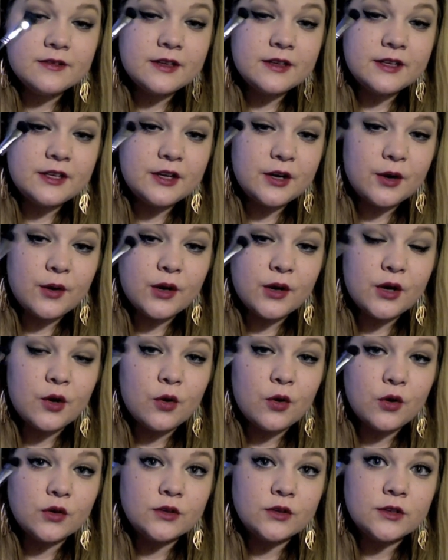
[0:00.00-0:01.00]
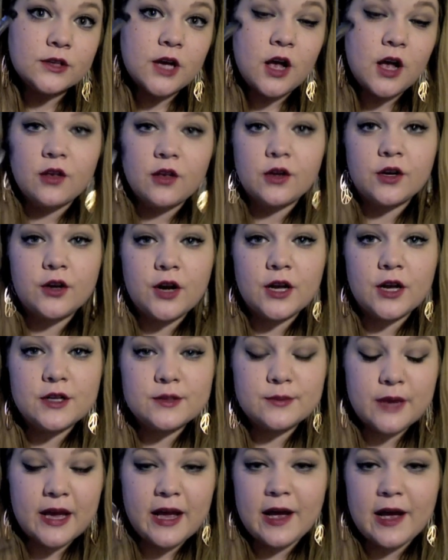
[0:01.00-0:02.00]
you know, a golden color across
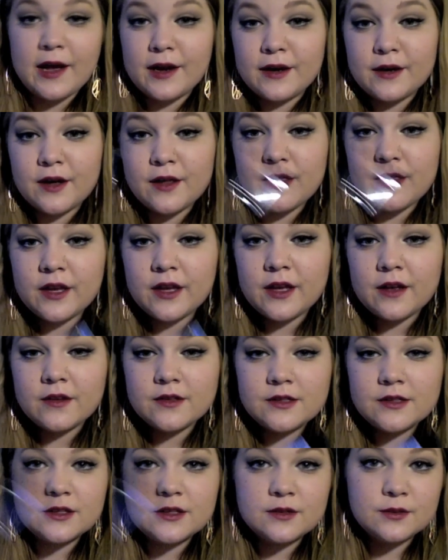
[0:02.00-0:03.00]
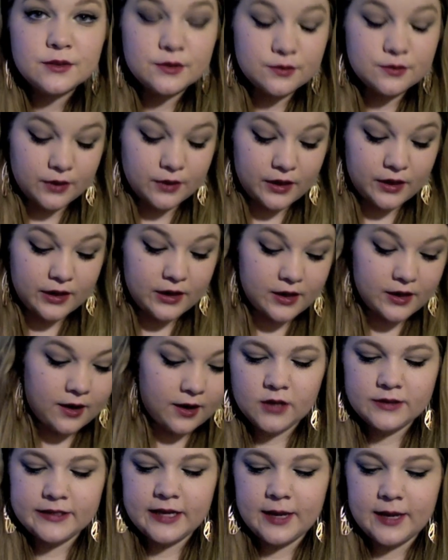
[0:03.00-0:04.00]
my eye and nothing else. This one's really good.
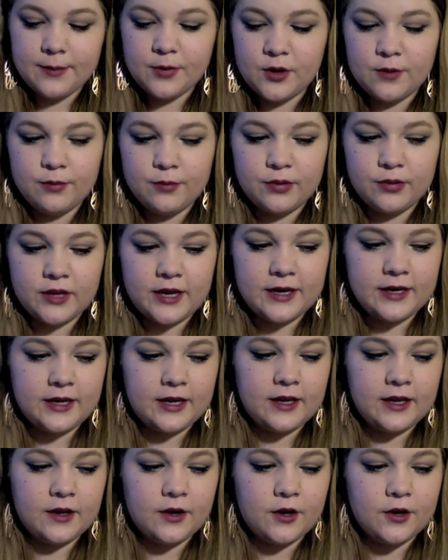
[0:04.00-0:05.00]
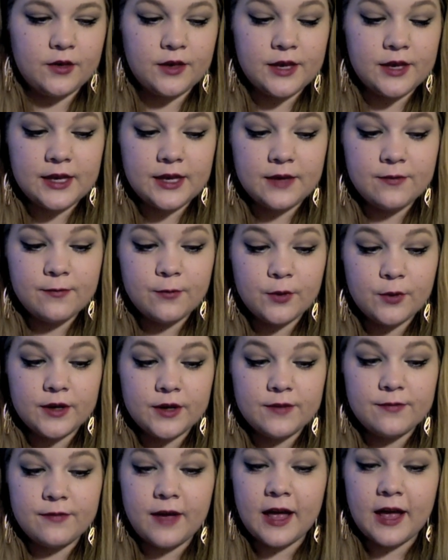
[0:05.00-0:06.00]
Tapered Blending, or the
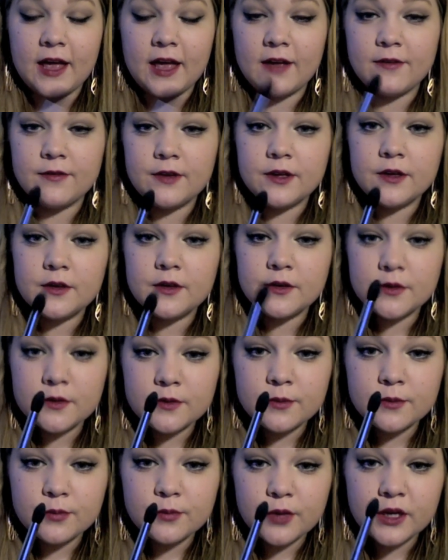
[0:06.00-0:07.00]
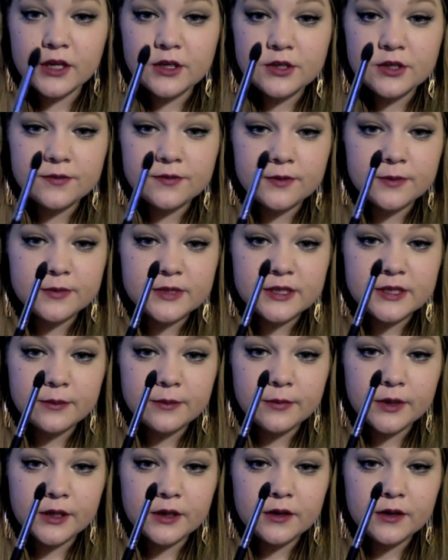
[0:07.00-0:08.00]
E45 brush from
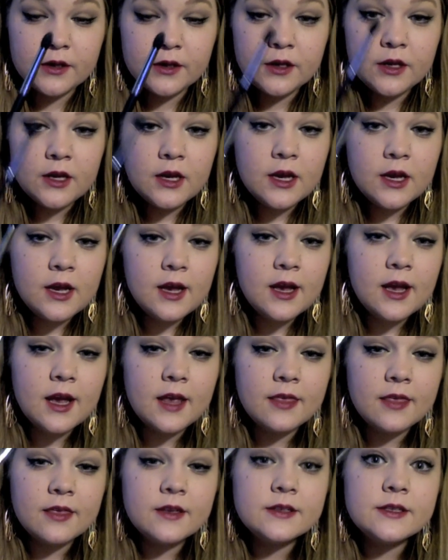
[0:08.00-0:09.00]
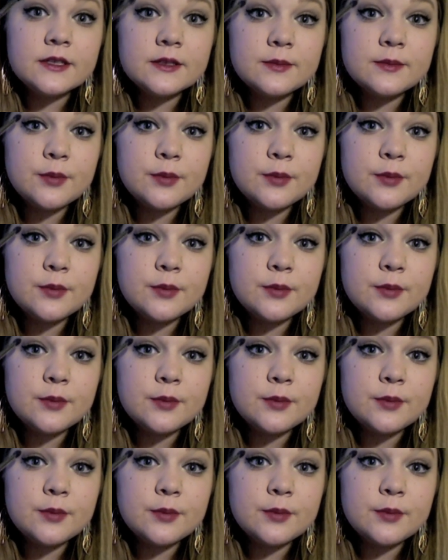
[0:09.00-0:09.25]
Sigma, and this is